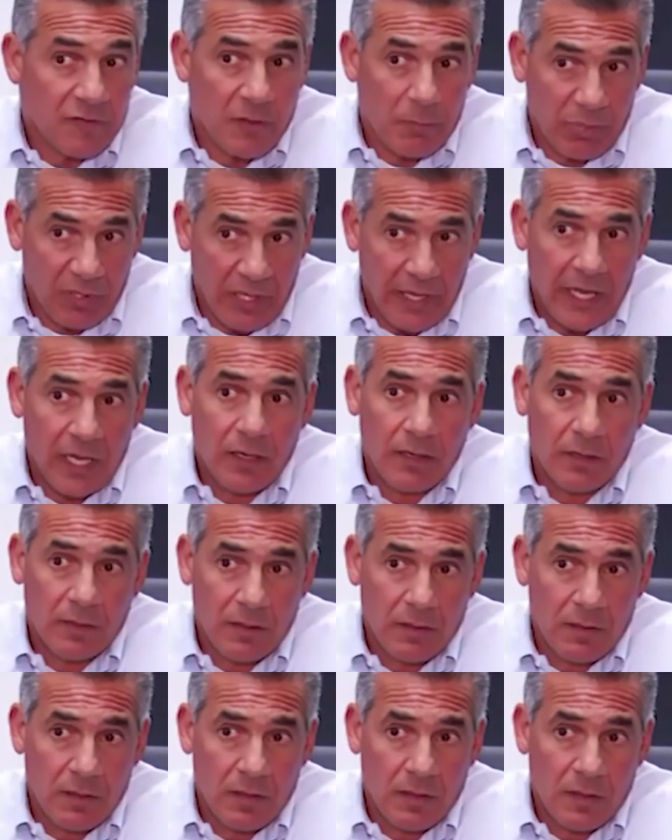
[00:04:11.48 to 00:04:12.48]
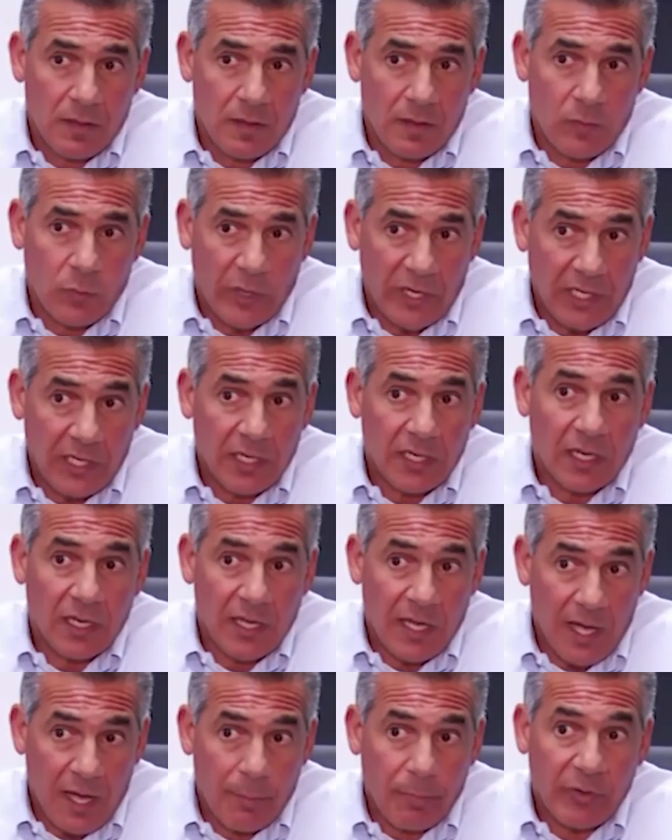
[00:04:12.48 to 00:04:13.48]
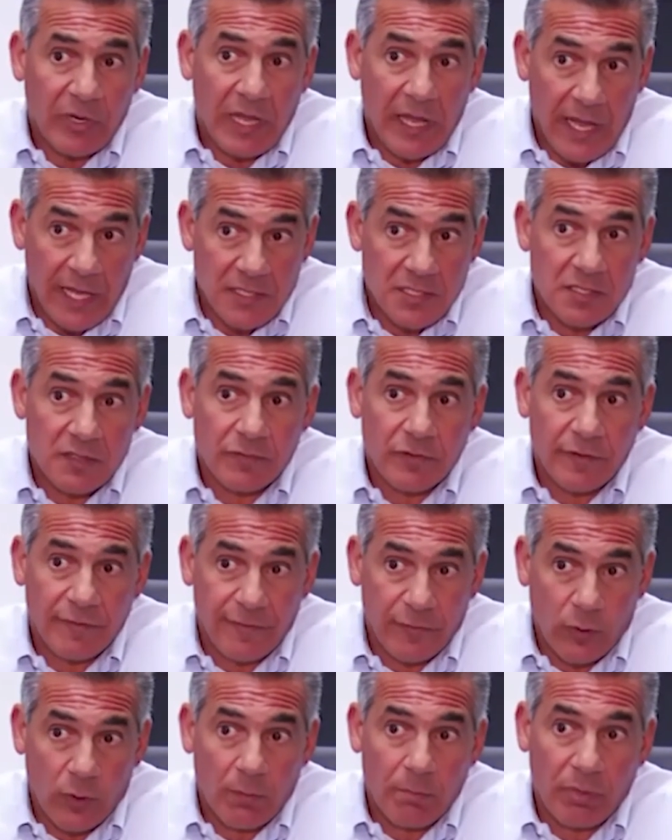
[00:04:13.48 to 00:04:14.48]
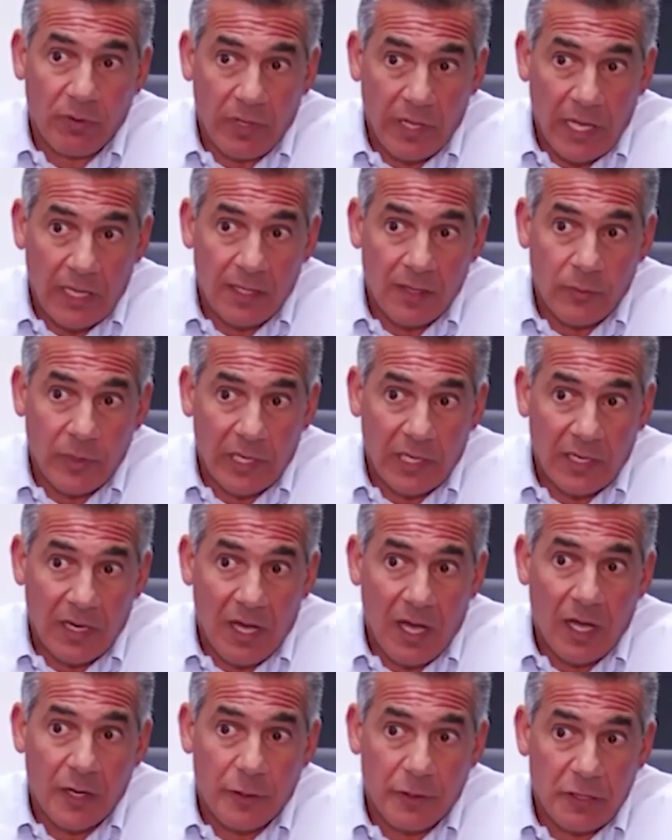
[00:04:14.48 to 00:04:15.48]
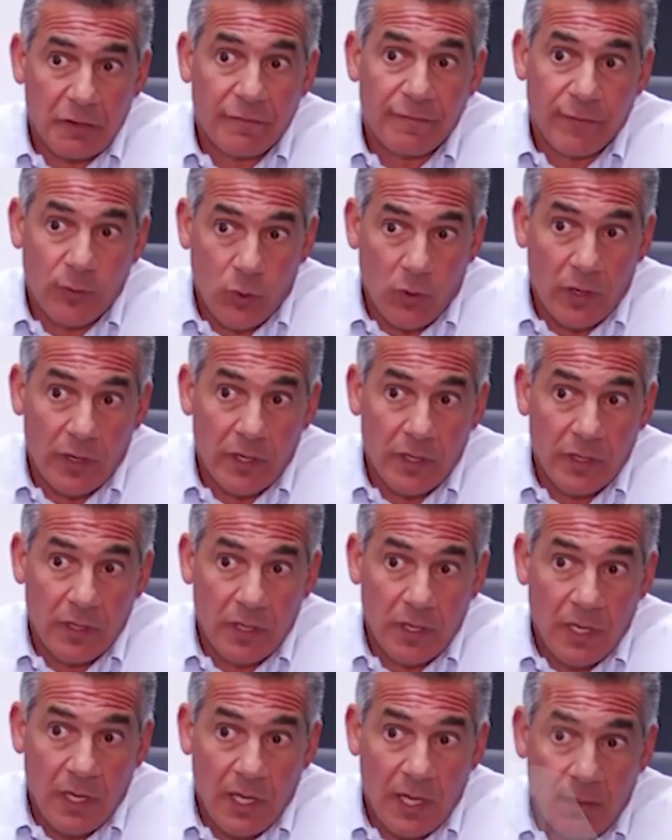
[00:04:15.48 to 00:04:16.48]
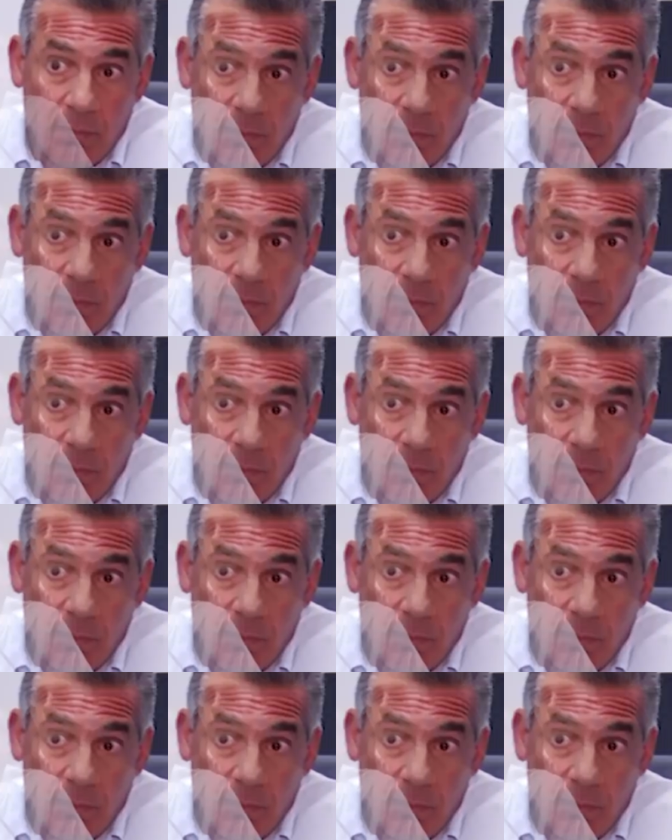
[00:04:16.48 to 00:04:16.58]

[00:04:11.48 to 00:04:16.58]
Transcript: will be our nominee. You know, a lot of the county chairs have stepped up and said they're with Jack. You know, in New Jersey,